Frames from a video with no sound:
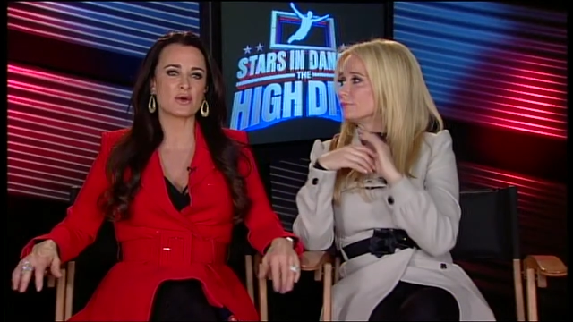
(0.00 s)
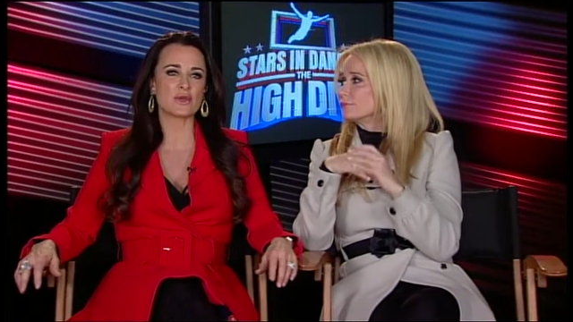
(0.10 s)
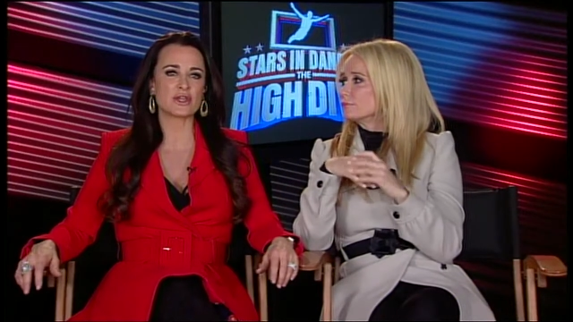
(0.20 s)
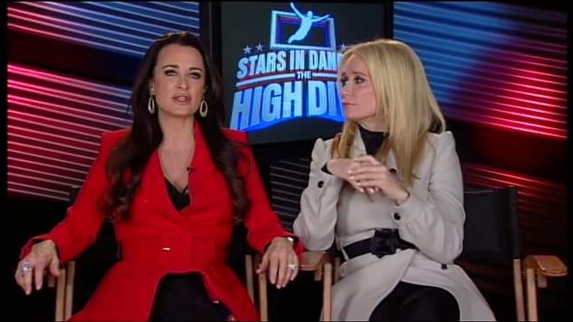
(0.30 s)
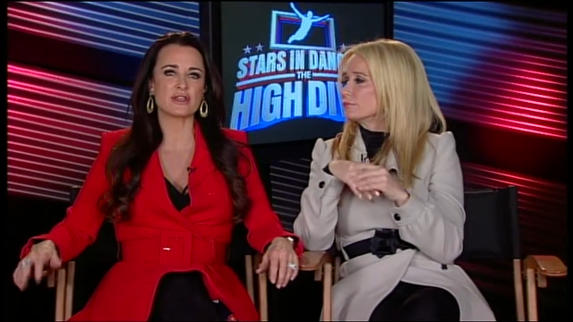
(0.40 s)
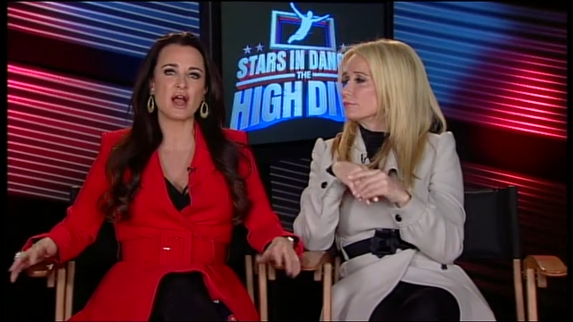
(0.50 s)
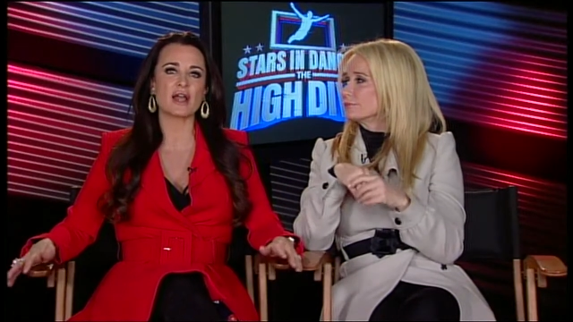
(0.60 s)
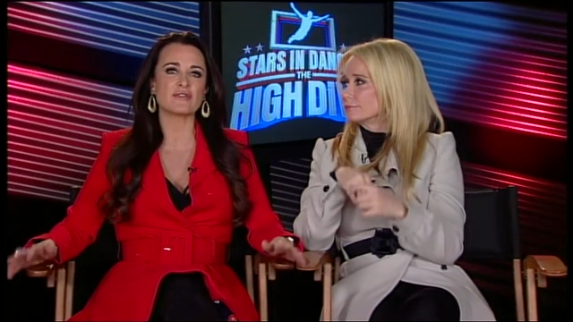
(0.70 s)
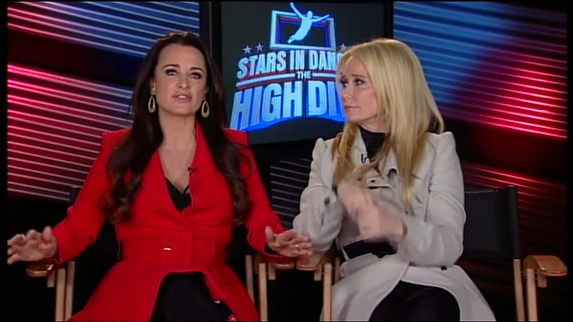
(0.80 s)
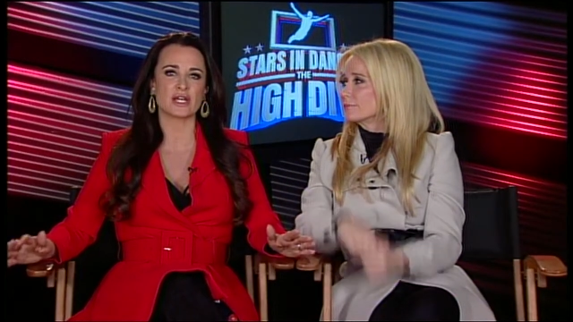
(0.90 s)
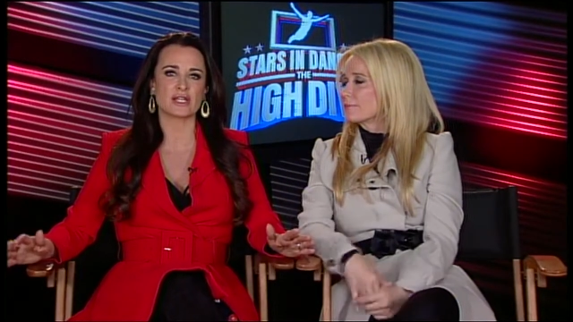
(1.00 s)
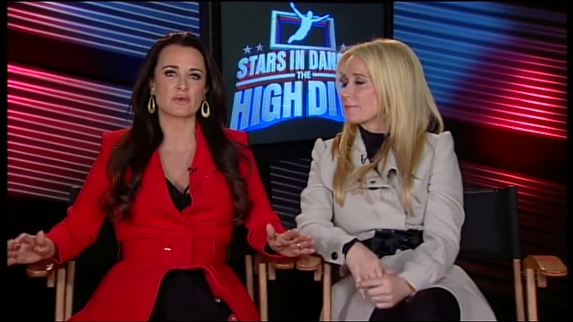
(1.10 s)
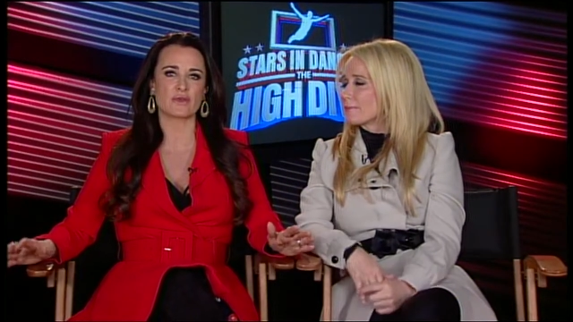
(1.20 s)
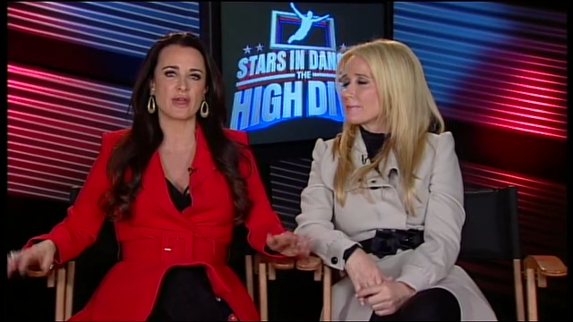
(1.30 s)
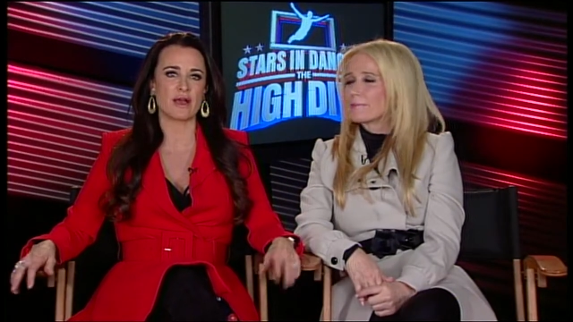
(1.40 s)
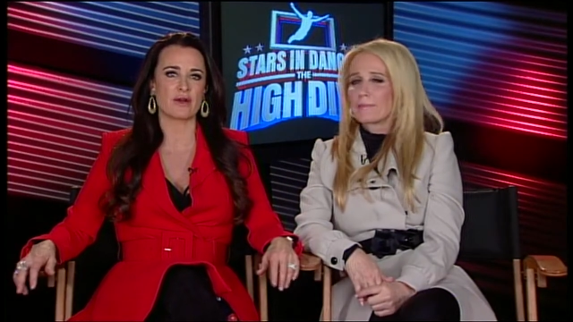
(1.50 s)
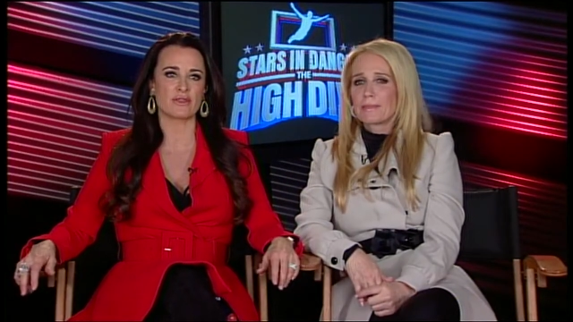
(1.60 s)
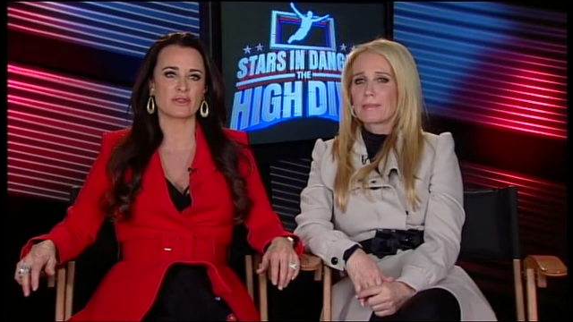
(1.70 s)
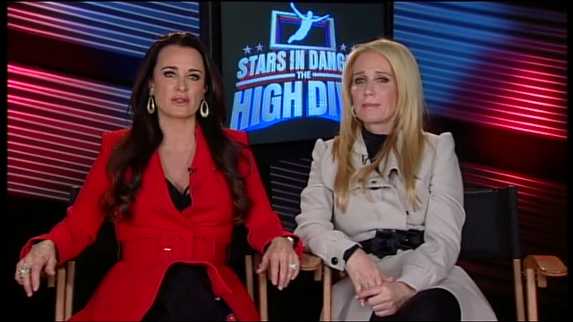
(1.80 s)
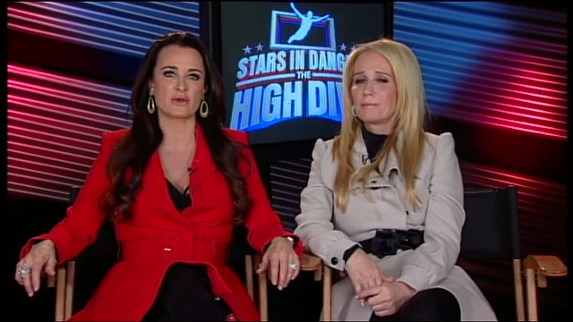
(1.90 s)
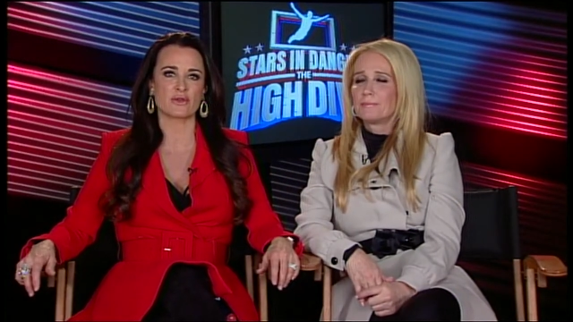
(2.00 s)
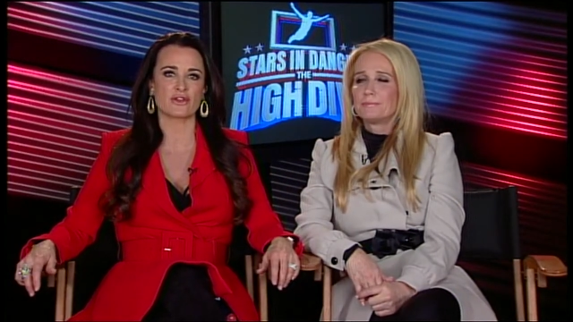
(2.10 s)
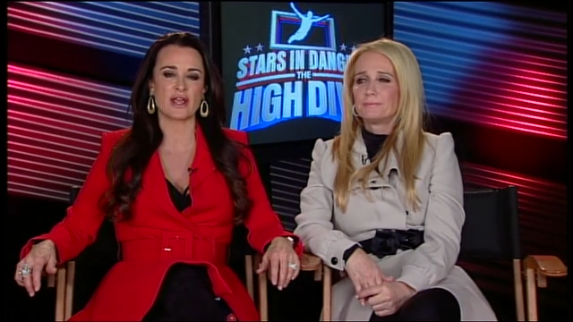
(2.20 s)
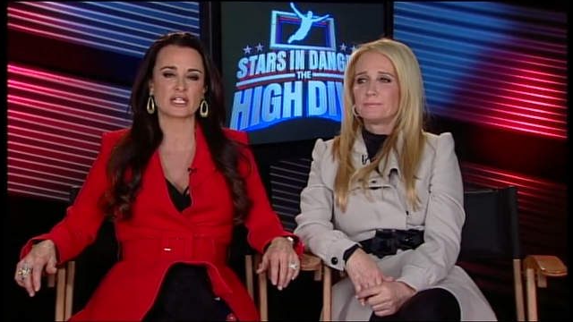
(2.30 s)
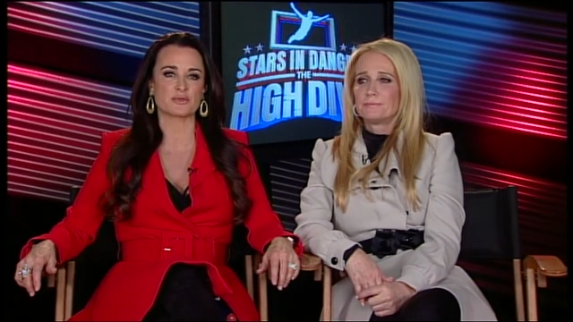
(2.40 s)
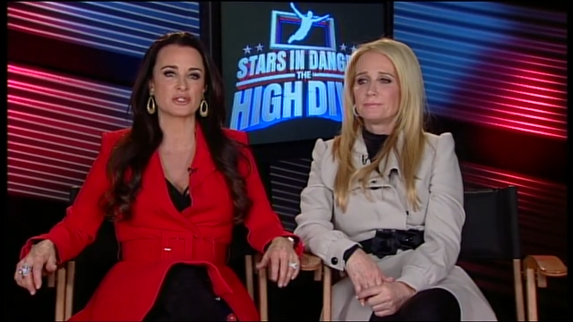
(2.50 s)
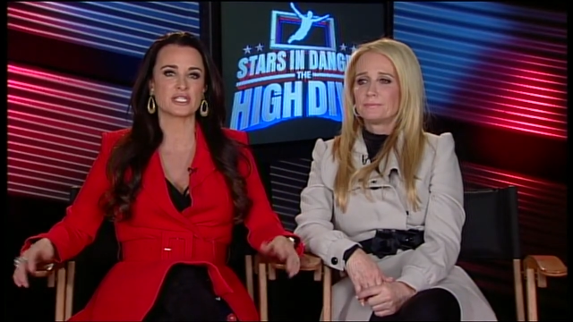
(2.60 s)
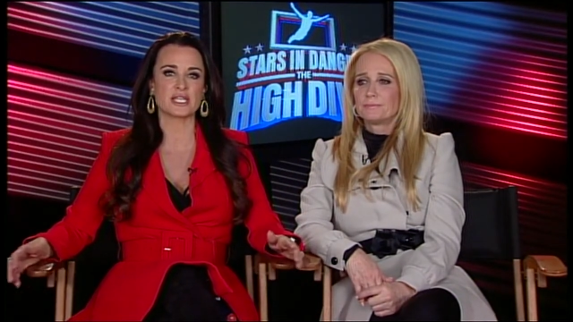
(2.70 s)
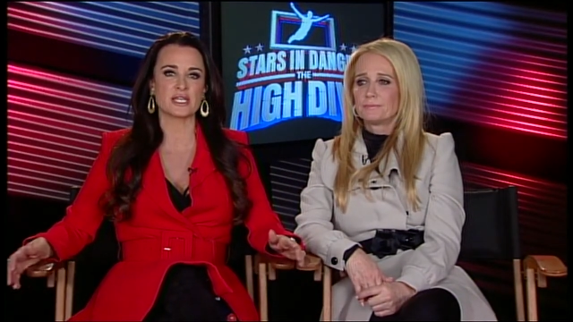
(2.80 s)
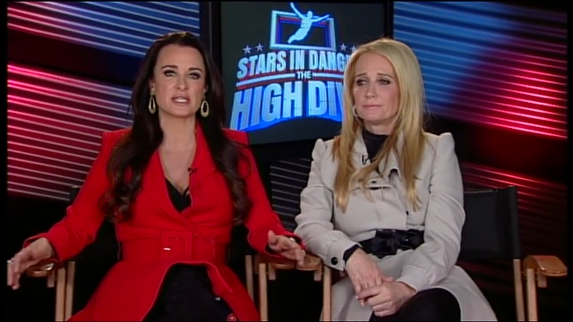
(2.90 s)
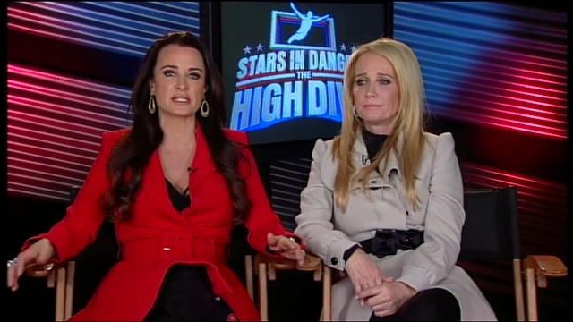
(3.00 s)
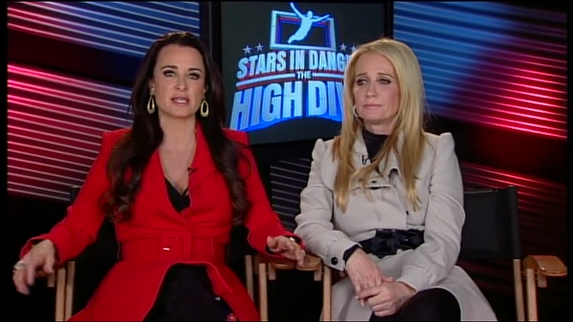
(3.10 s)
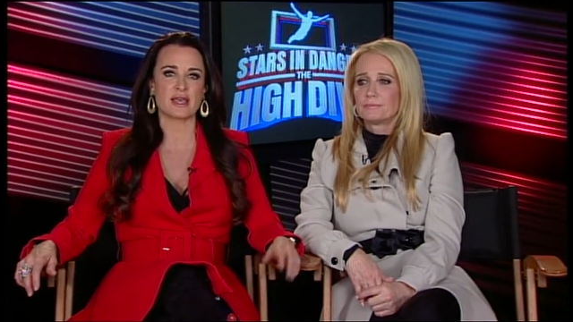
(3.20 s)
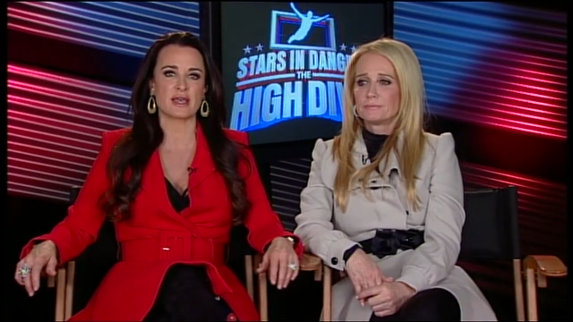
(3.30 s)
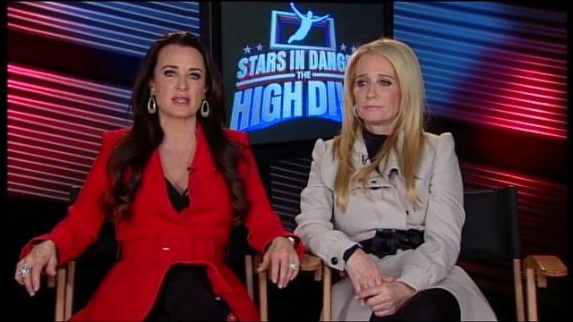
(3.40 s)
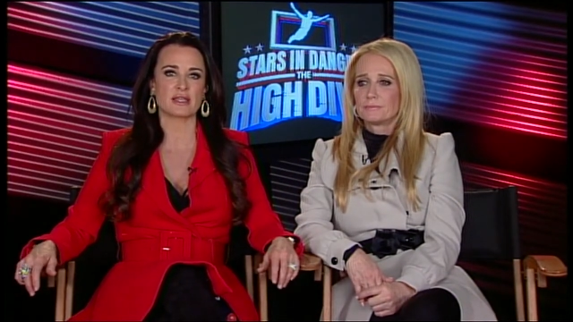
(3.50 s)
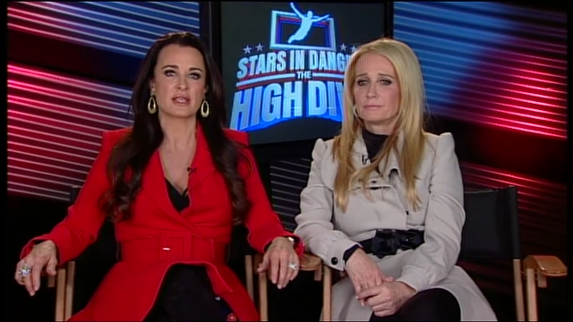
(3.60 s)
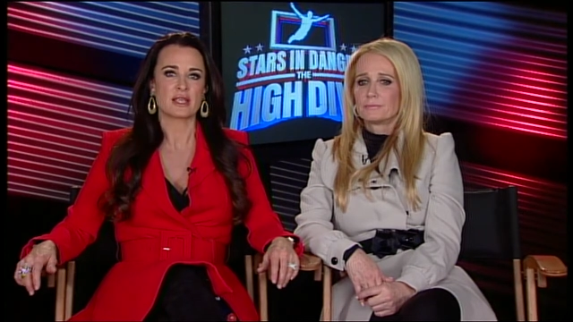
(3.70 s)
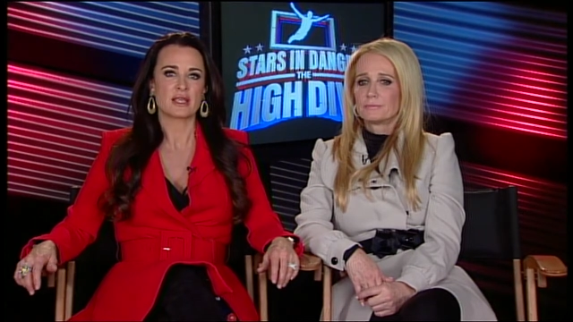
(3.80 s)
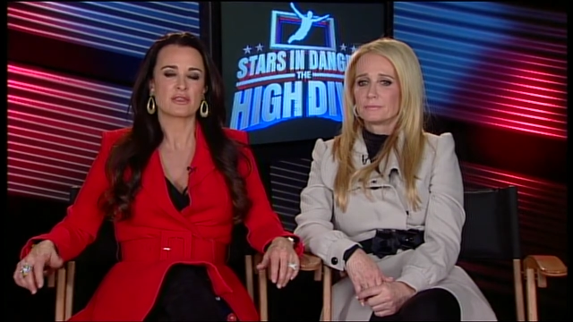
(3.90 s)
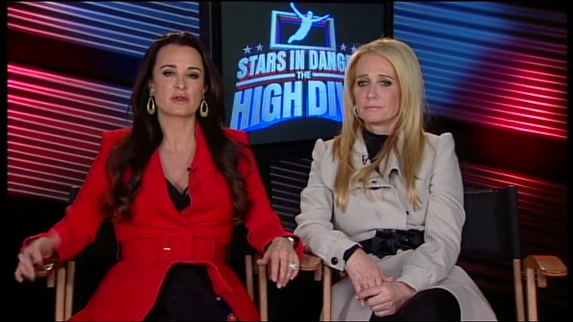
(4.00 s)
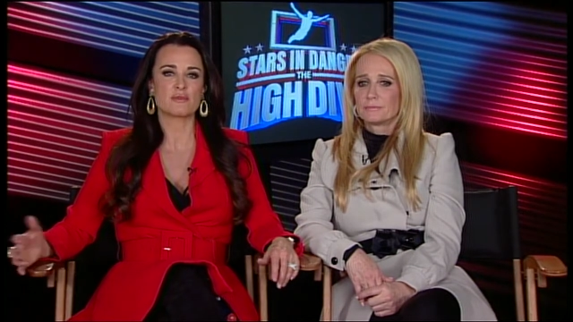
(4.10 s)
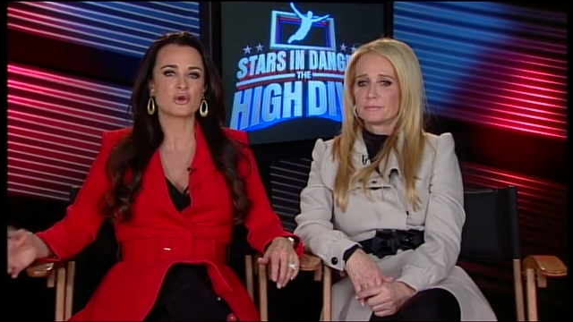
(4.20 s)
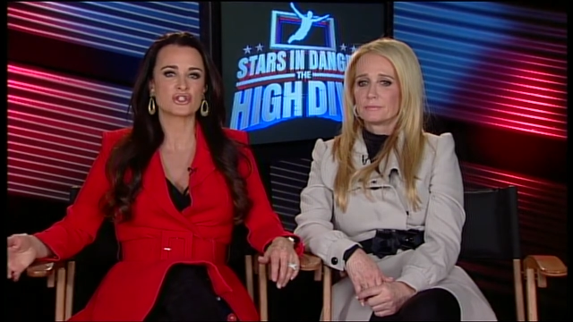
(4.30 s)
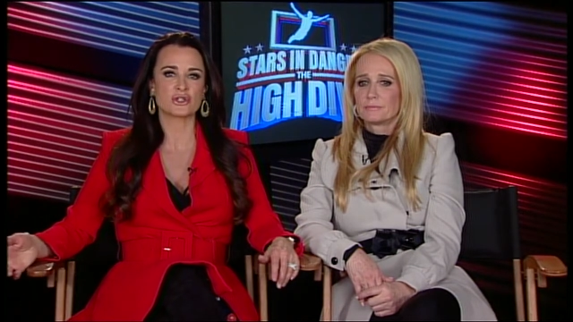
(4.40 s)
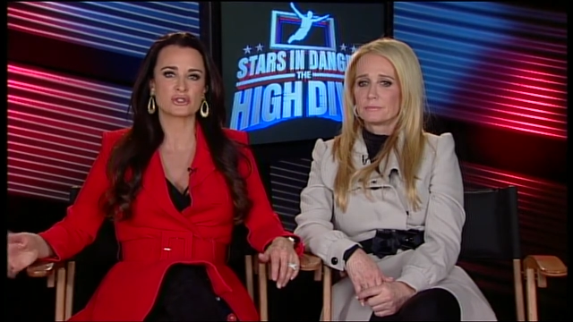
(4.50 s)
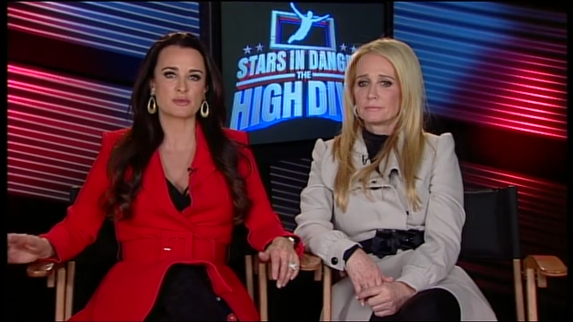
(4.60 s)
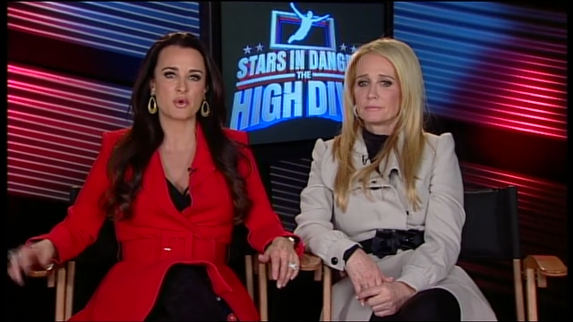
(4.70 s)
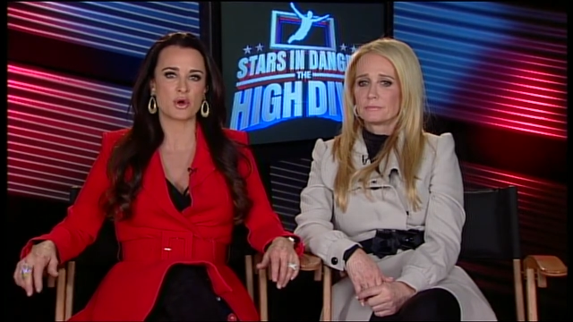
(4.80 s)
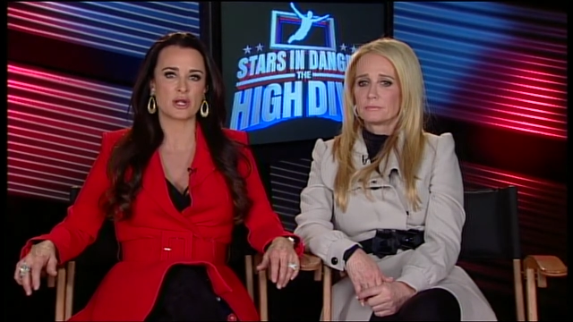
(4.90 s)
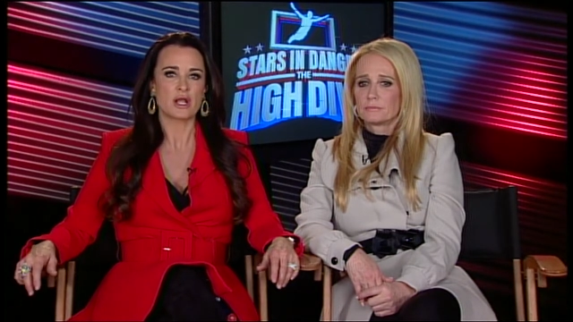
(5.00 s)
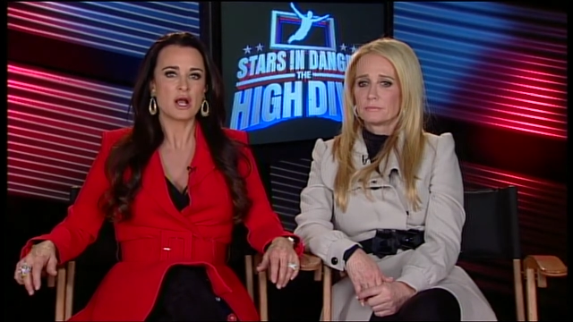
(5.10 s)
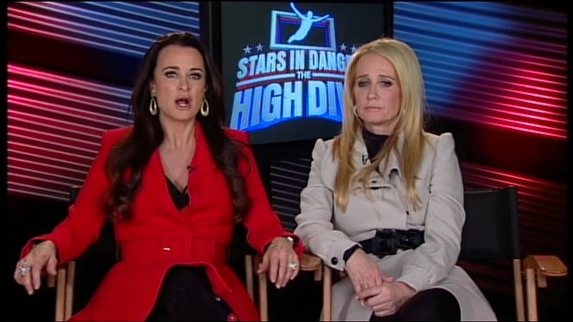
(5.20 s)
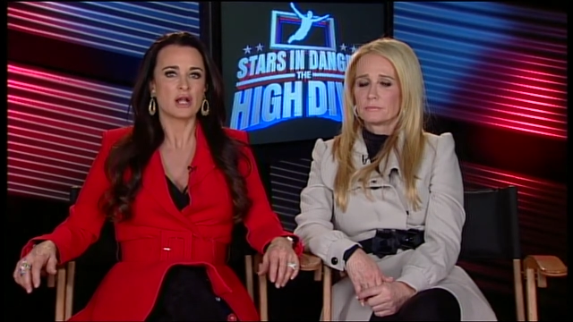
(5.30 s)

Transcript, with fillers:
Speaker 1: You know, we could not have done it without, you know, their expertise and their emotional support.